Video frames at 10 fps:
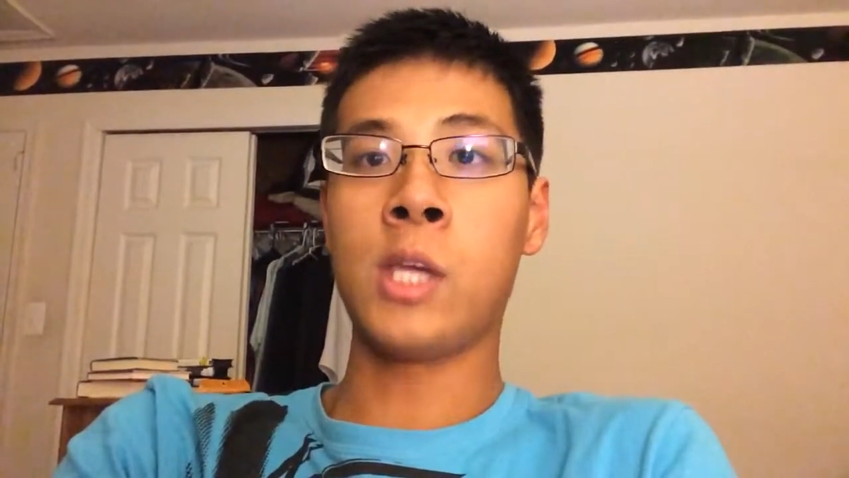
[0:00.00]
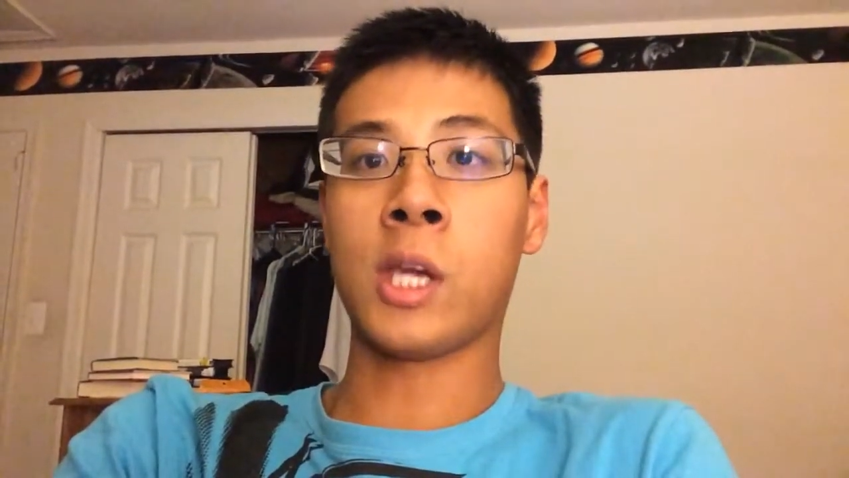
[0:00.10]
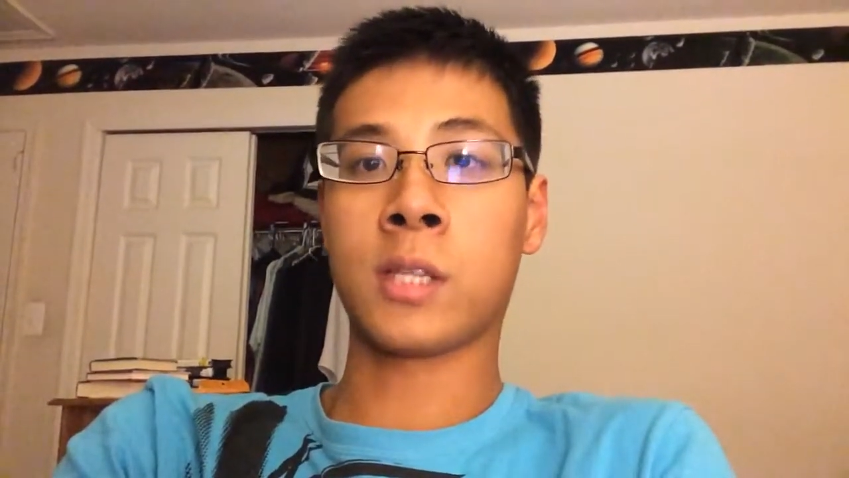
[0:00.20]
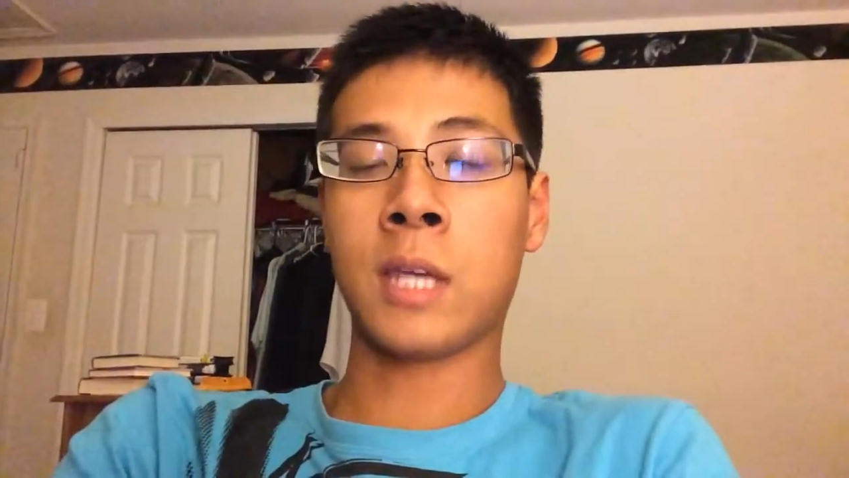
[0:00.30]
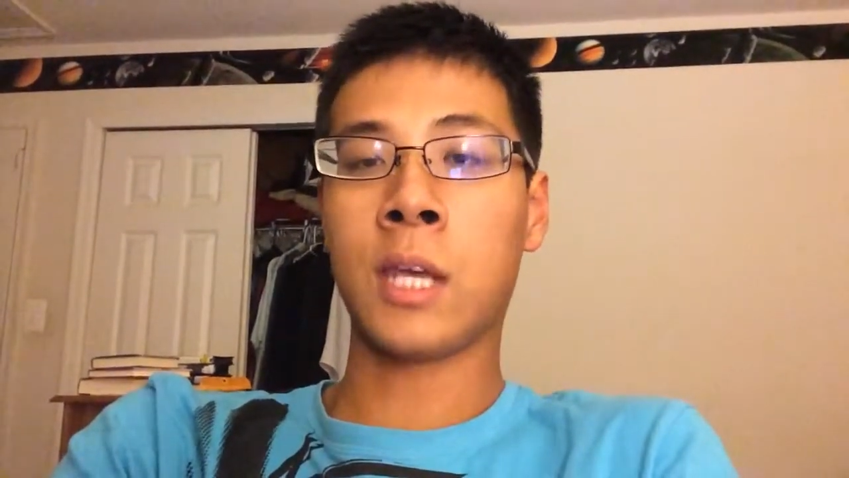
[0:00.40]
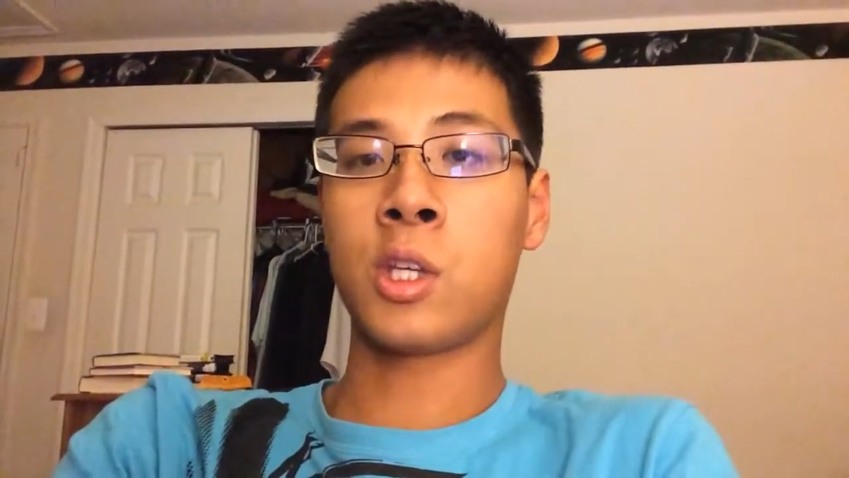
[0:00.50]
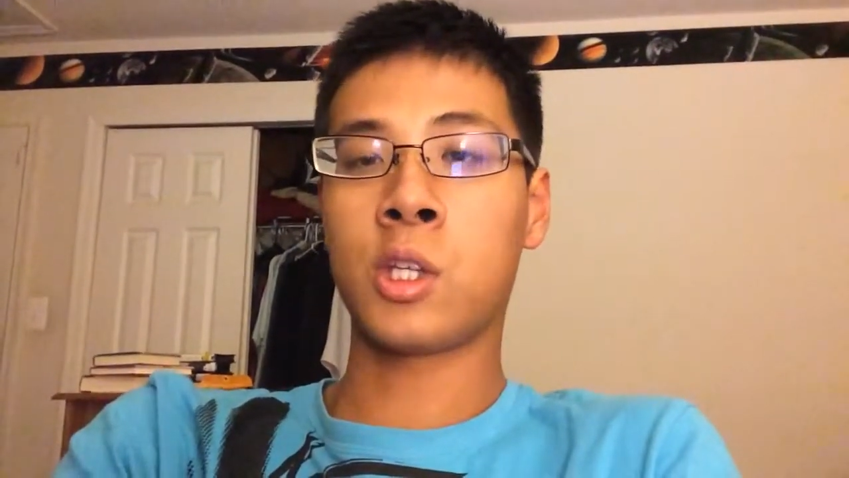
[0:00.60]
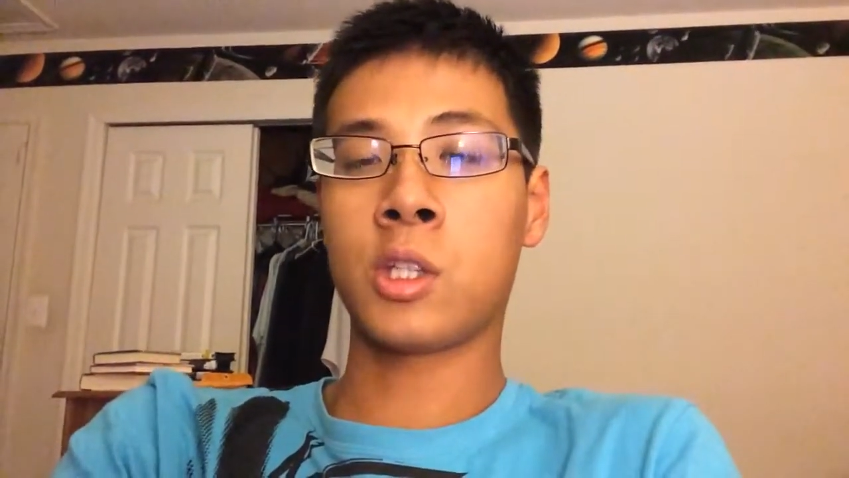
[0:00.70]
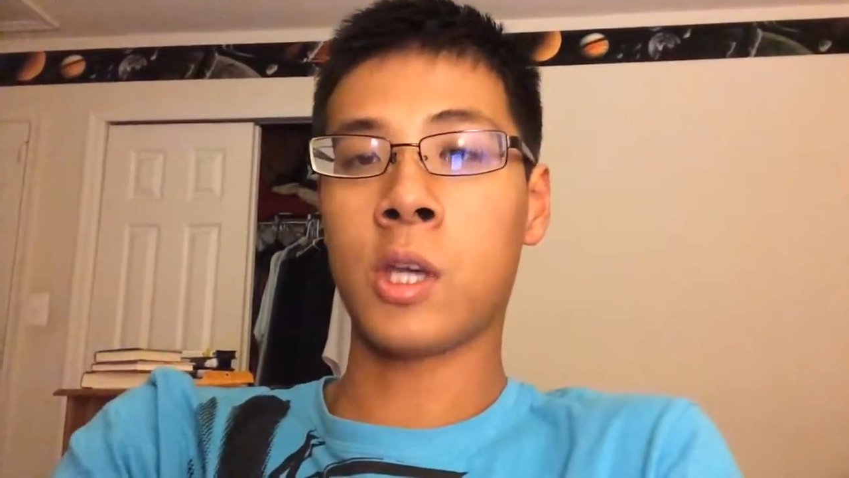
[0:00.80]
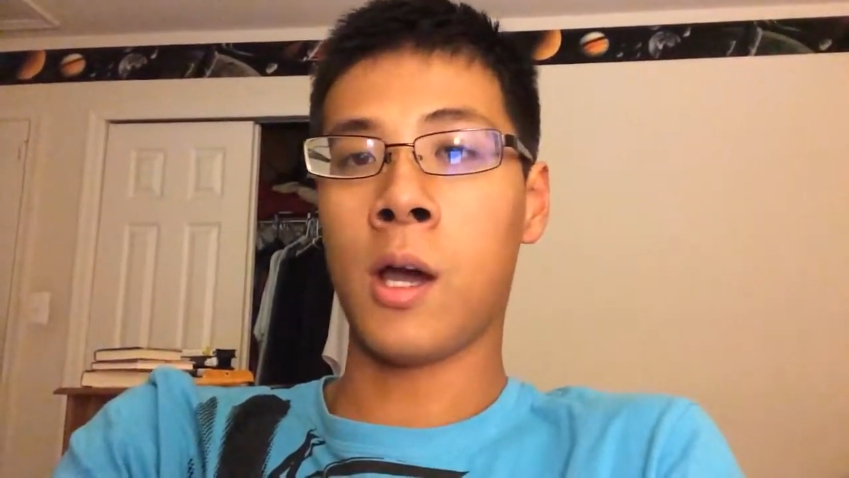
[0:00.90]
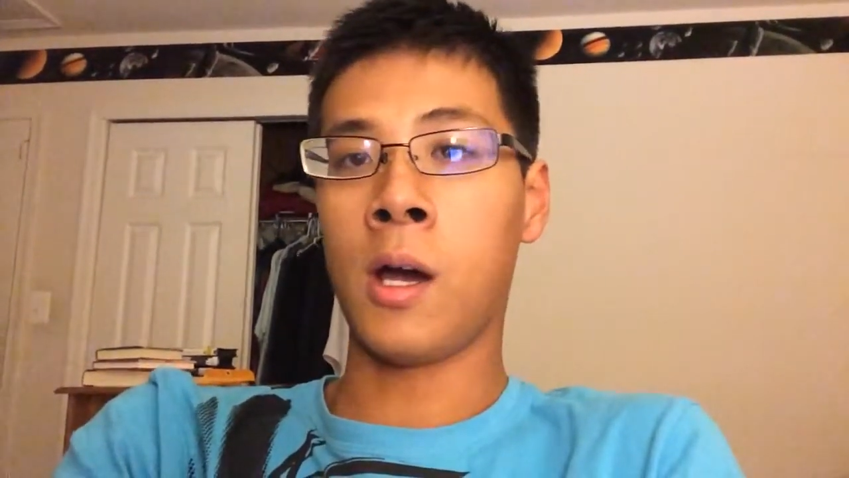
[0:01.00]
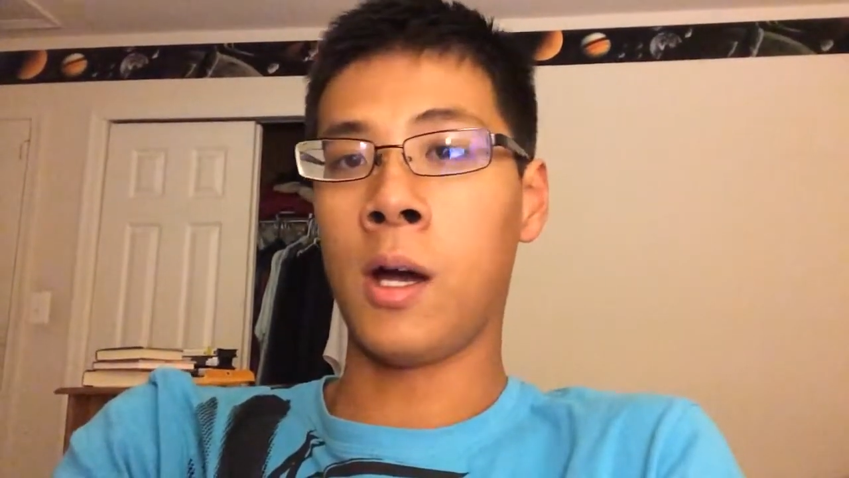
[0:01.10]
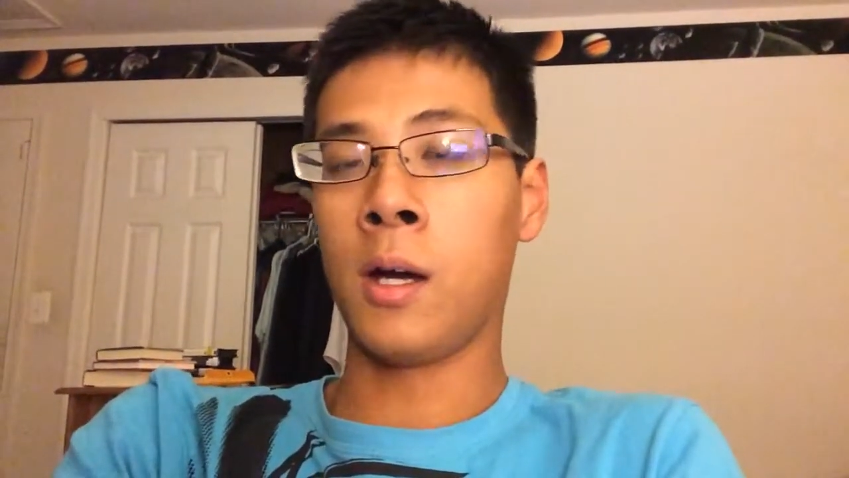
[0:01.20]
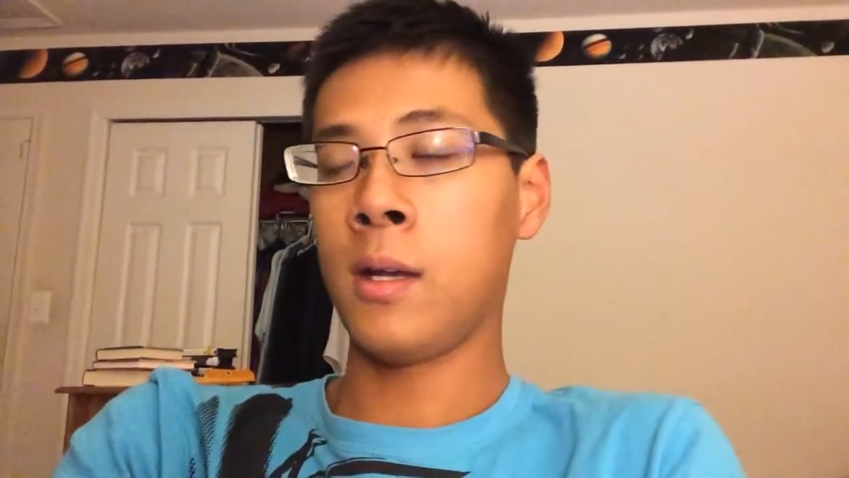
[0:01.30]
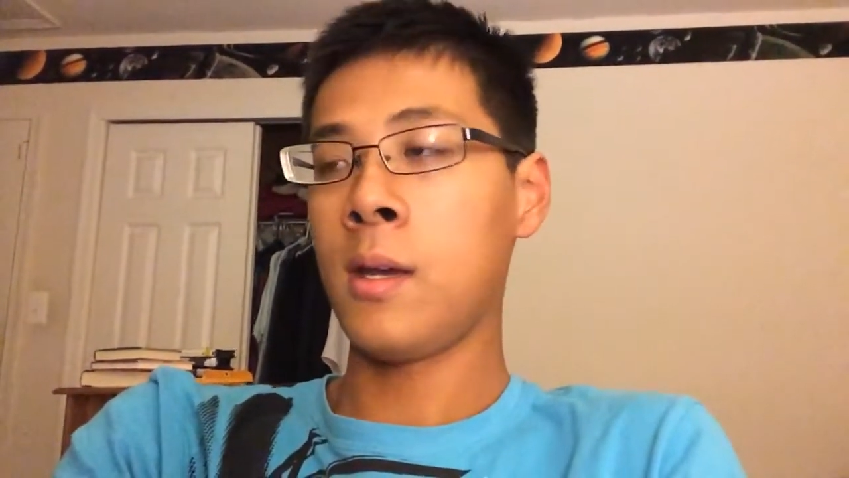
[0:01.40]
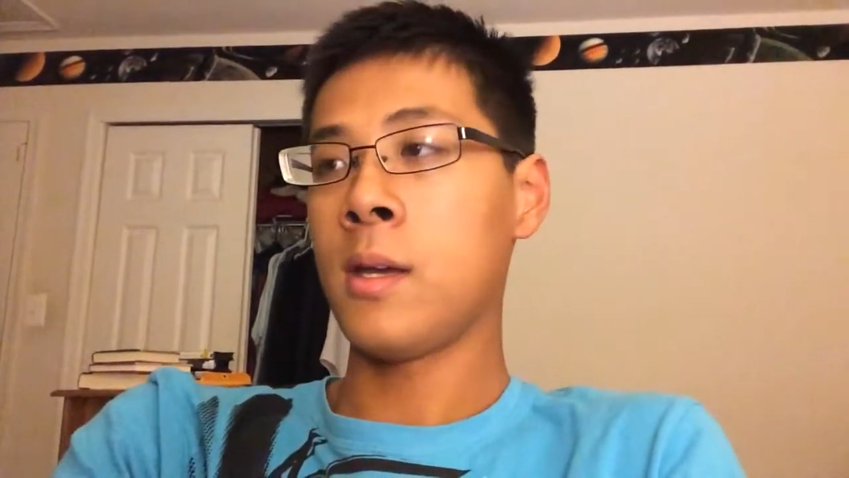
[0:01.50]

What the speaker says: HXH